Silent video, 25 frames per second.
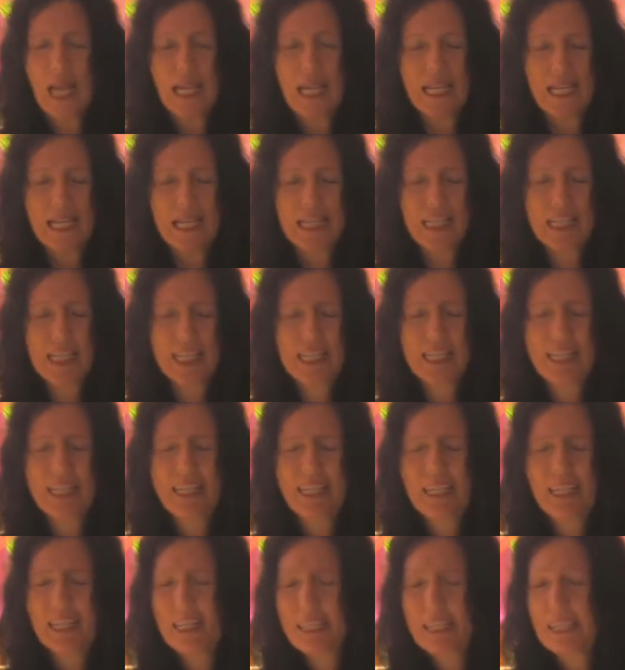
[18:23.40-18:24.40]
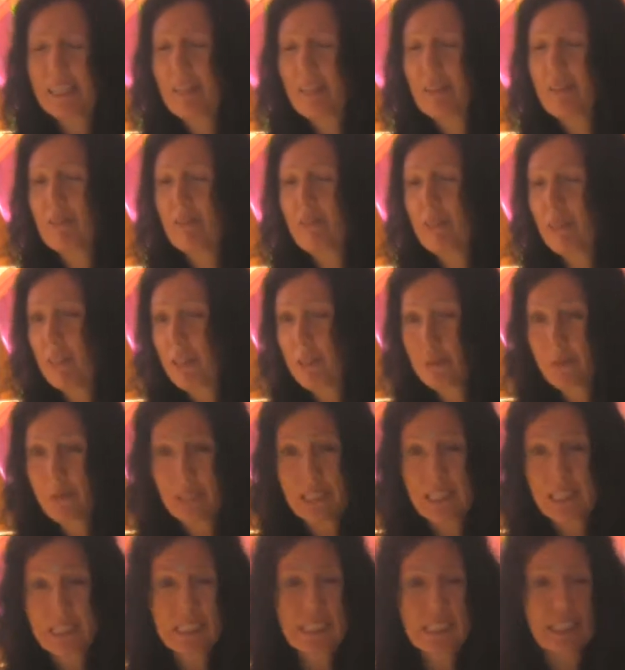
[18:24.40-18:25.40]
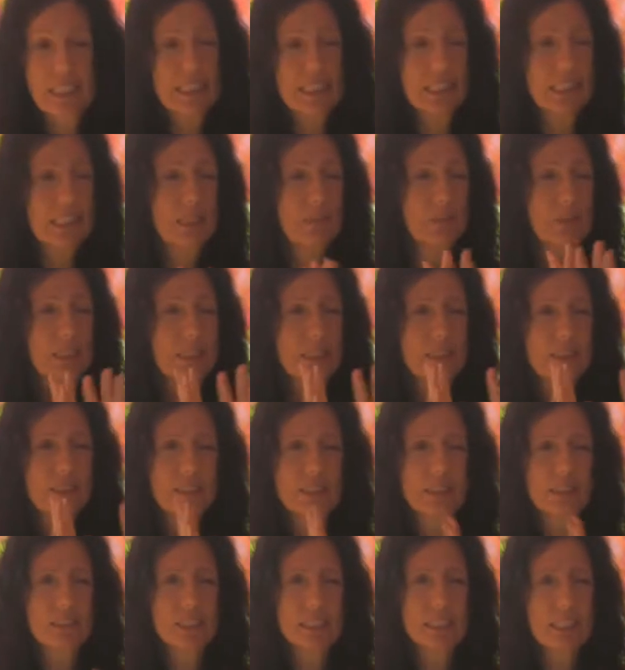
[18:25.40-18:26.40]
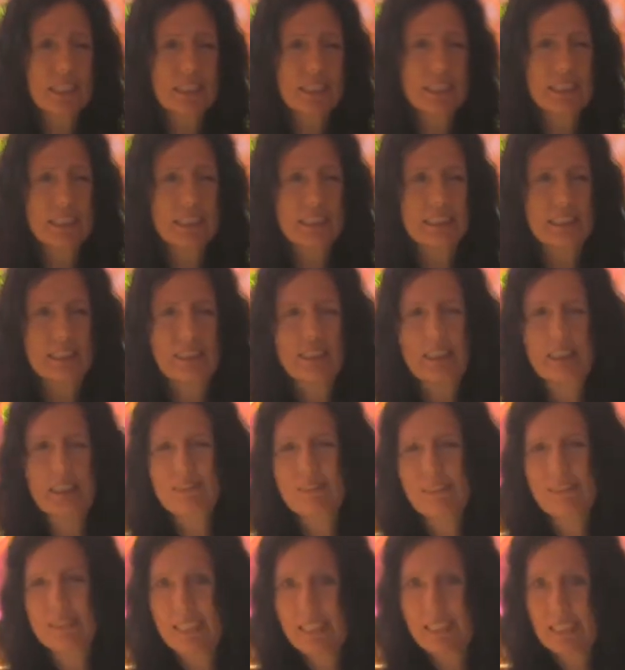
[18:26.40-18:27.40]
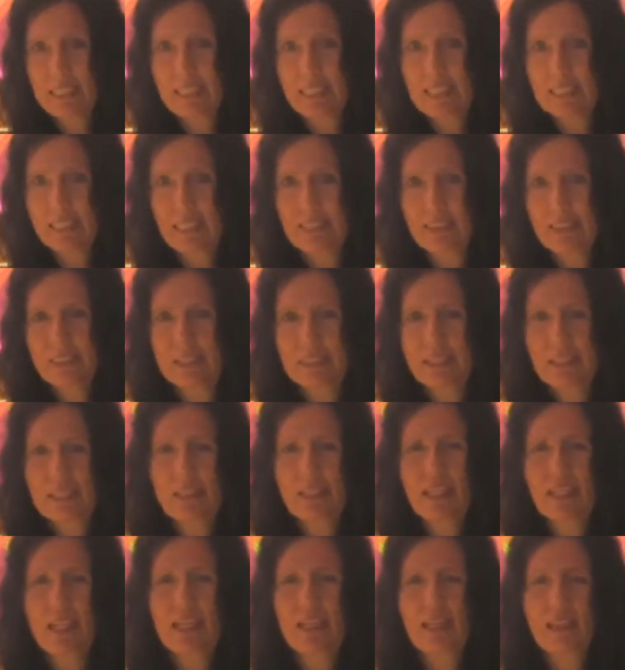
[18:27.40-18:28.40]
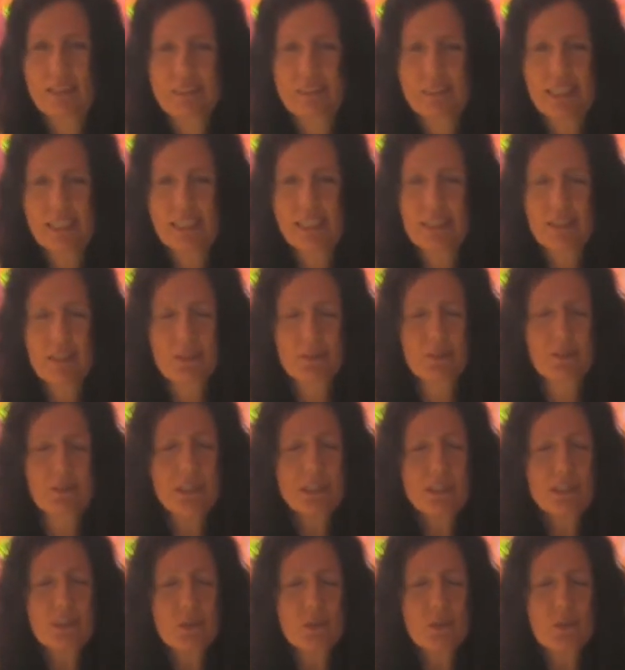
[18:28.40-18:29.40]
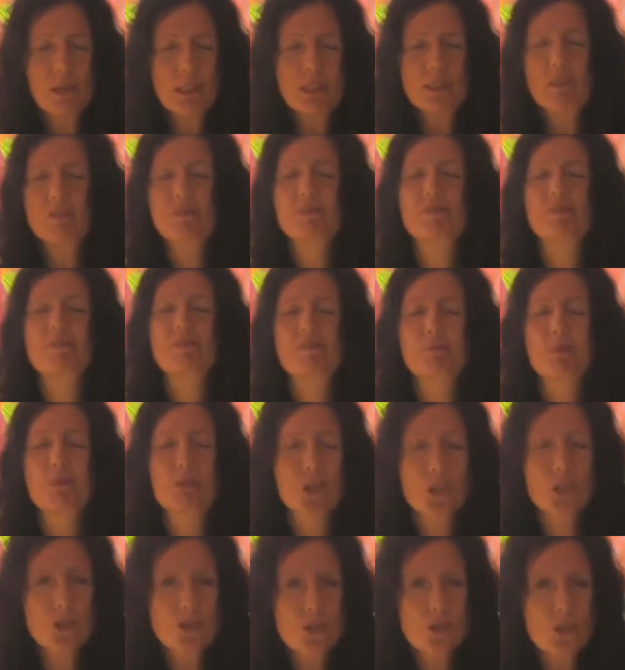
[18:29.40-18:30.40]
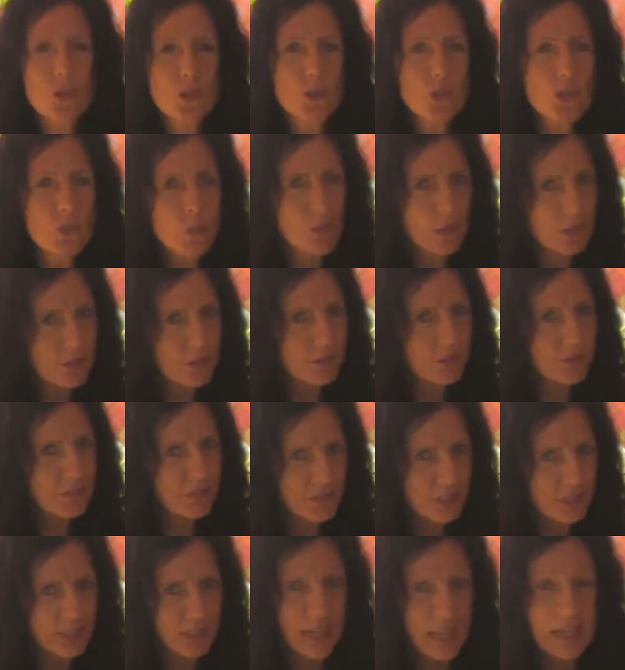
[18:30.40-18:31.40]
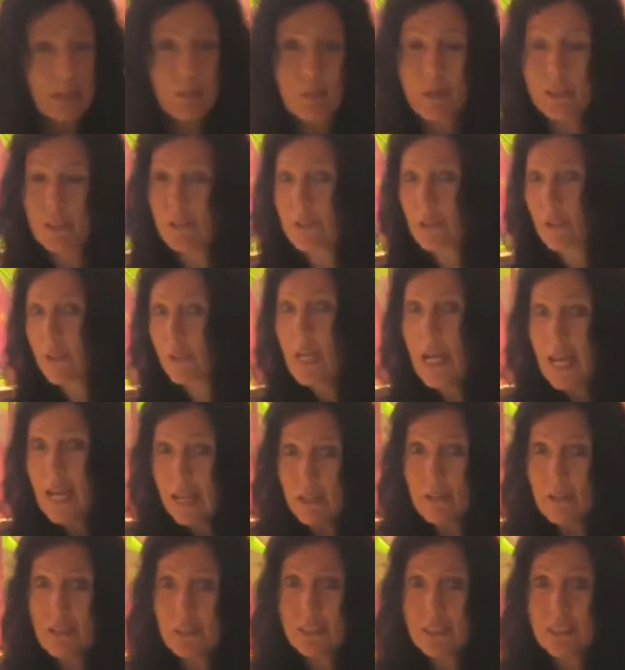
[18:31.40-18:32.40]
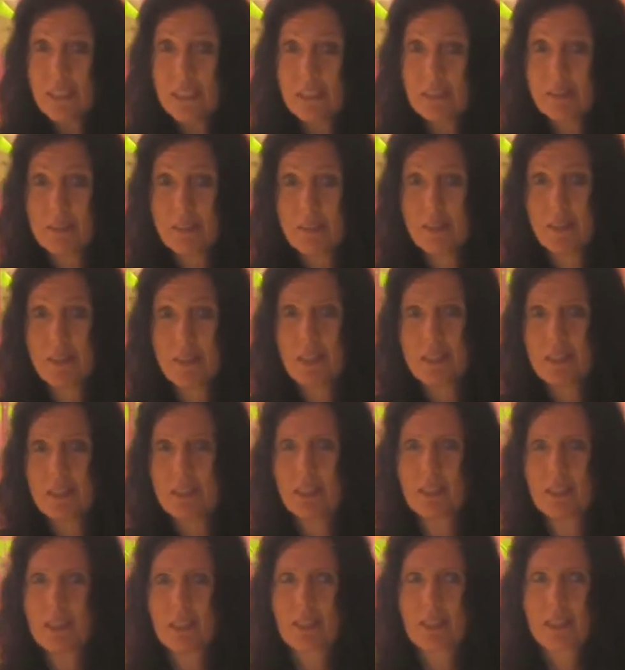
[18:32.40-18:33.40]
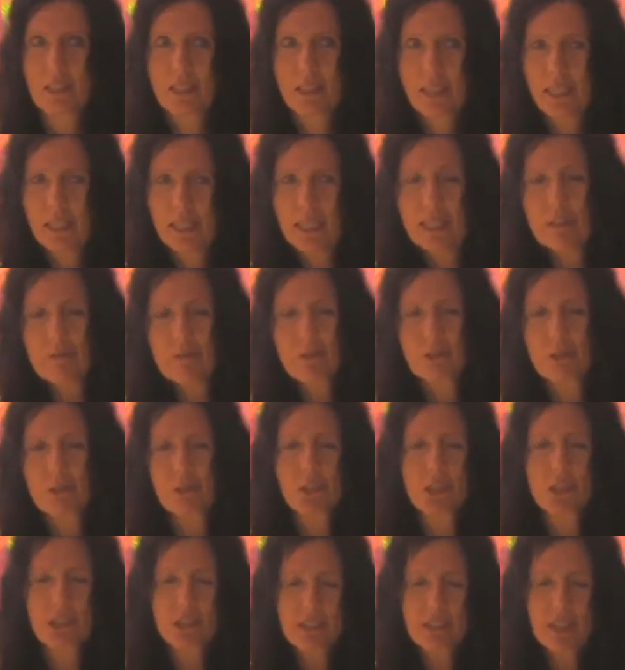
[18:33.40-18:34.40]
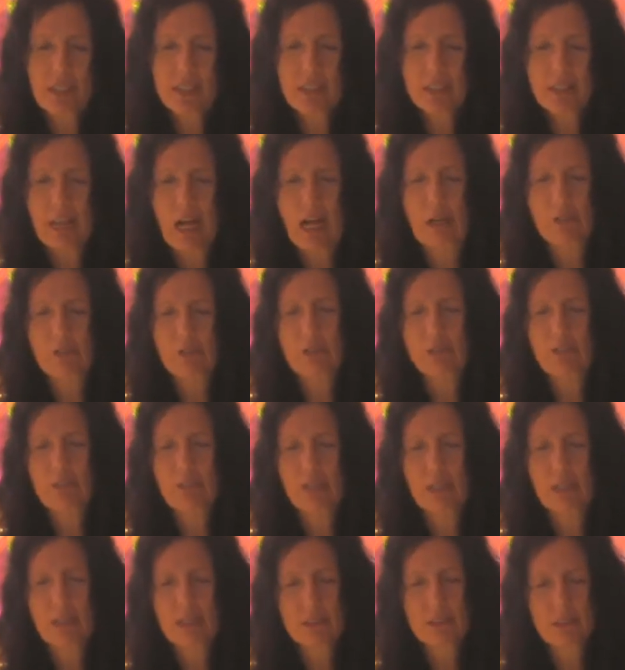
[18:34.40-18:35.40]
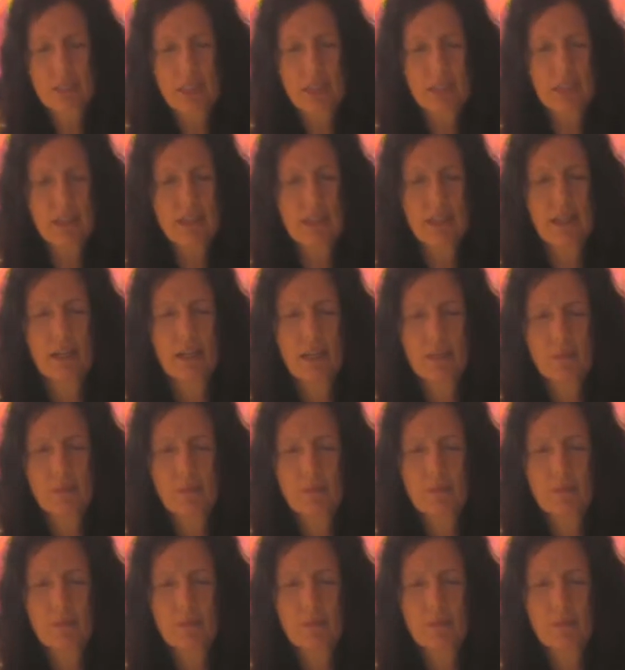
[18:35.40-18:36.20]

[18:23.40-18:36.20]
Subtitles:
And I didn't really want to see it, and I'm like going, okay, lady, let's sit down here. All right, so what do you want to feel like when you're healthy? Okay, so she settled down and it's like, okay, yeah.